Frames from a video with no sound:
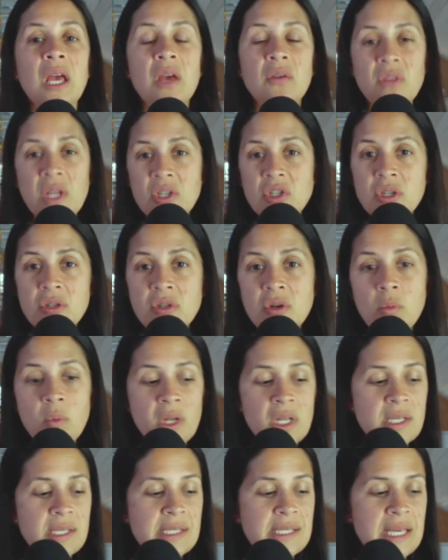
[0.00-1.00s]
If they just don't
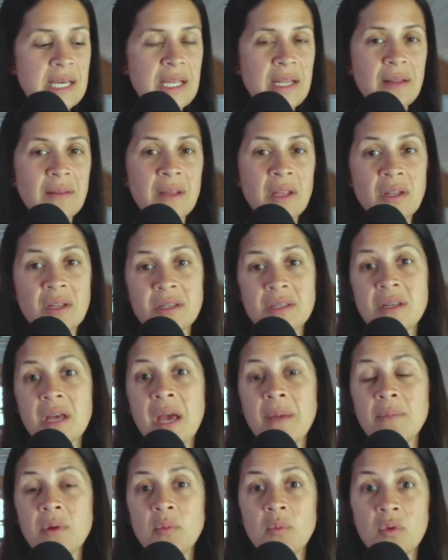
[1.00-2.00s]
want to sit, then it's
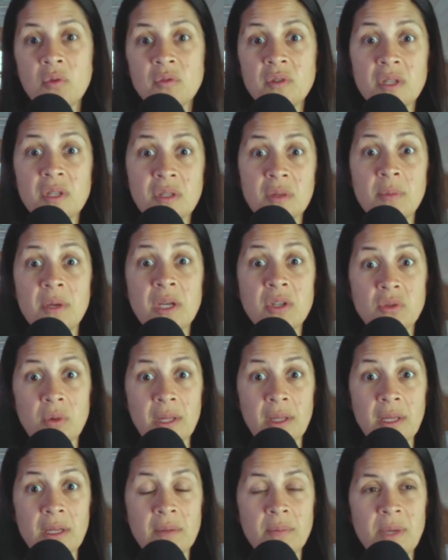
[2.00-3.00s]
time to move to the big
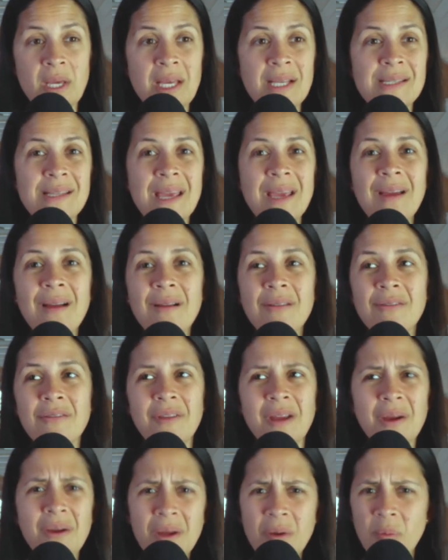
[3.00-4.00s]
toilet, because they are
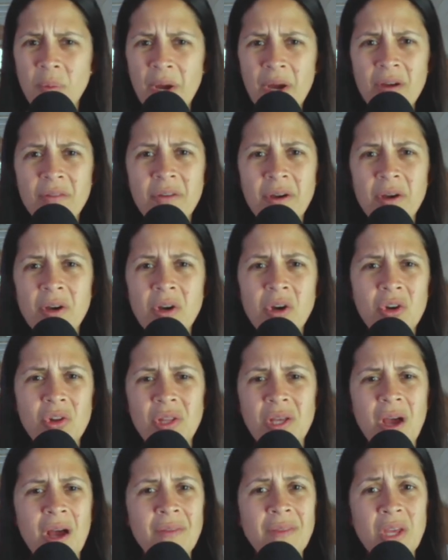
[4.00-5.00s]
very aware very
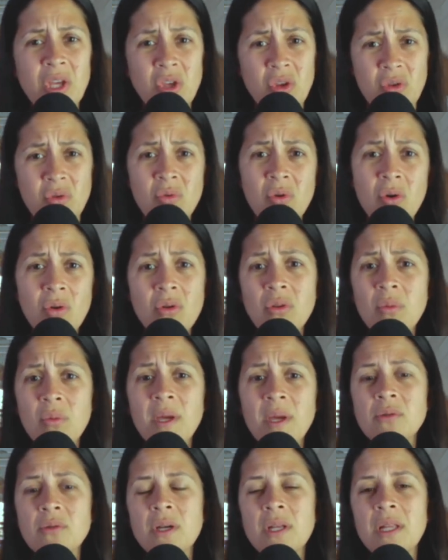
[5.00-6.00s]
early on that you go to the
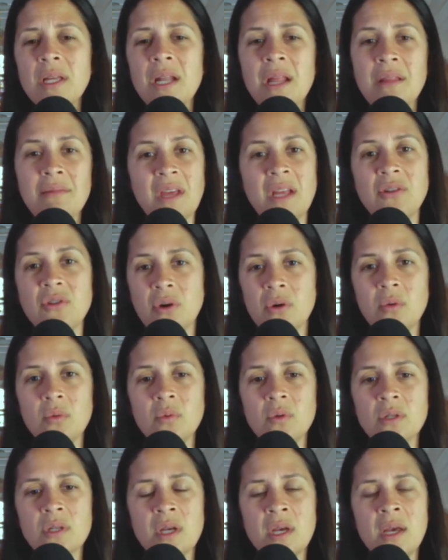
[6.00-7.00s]
big toilet and they
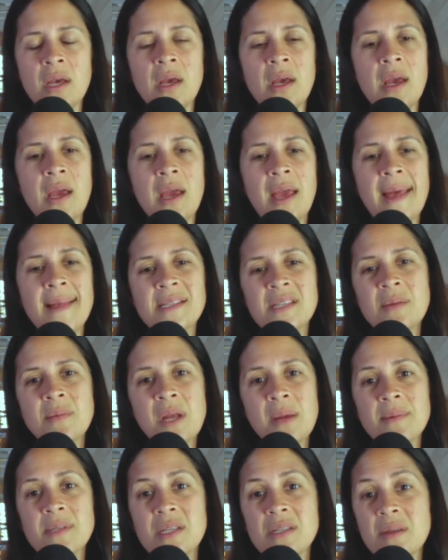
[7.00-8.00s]
don't. And
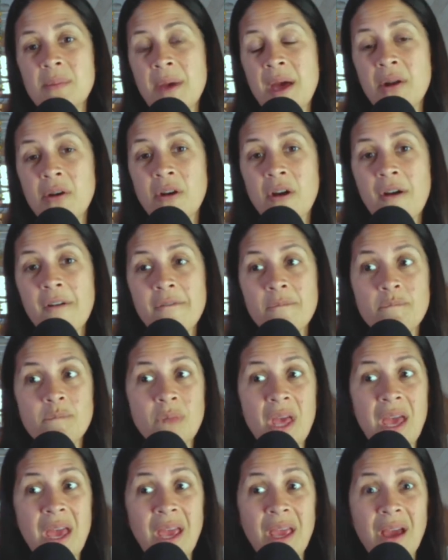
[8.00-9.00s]
sometimes it's a matter of,
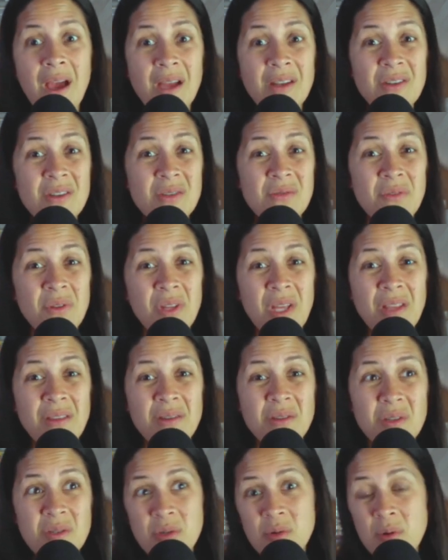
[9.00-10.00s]
hey, I just feel like
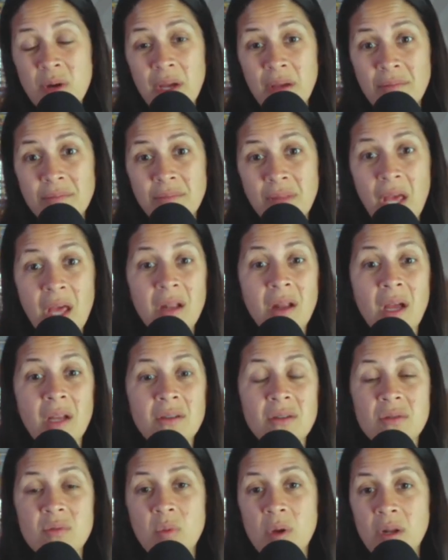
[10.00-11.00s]
this is a toy and I
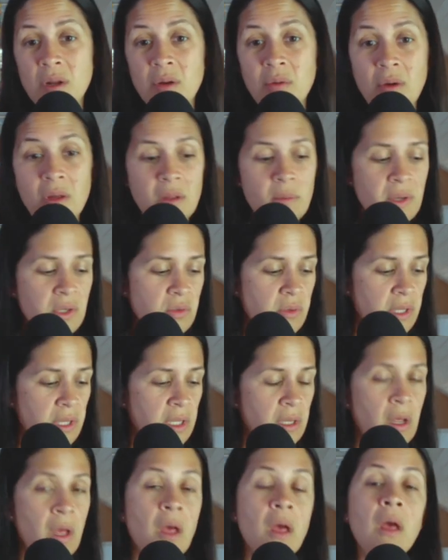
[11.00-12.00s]
just want to go on the big
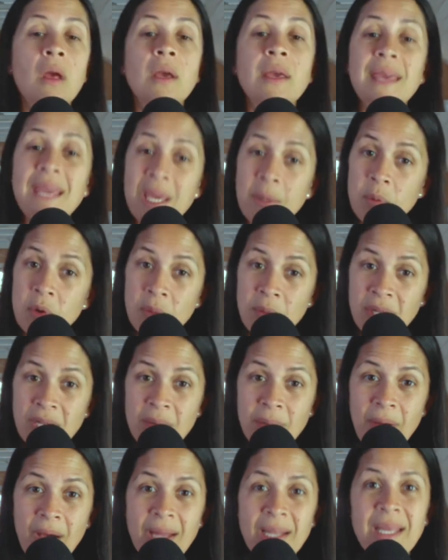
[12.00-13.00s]
toilet. Keep your
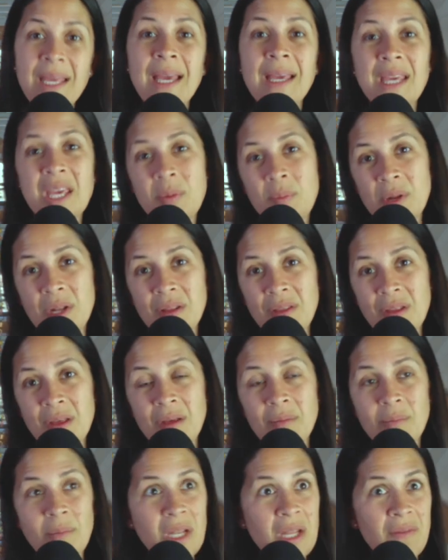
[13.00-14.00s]
mini potty and keep it in
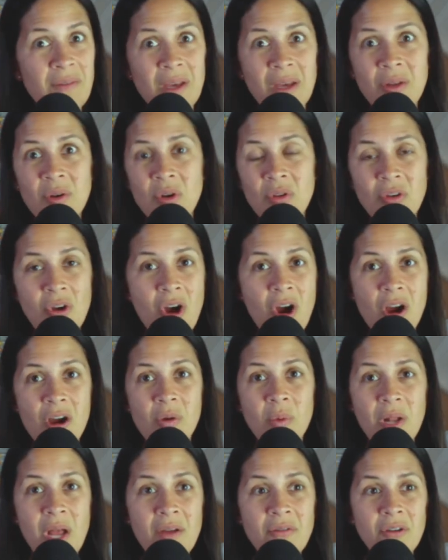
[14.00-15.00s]
the minivan or the car
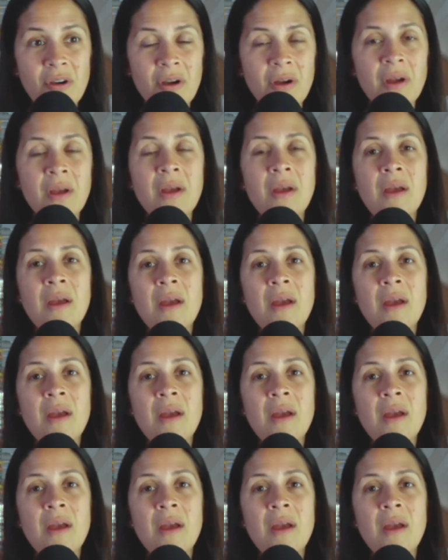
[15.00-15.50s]
or whatever,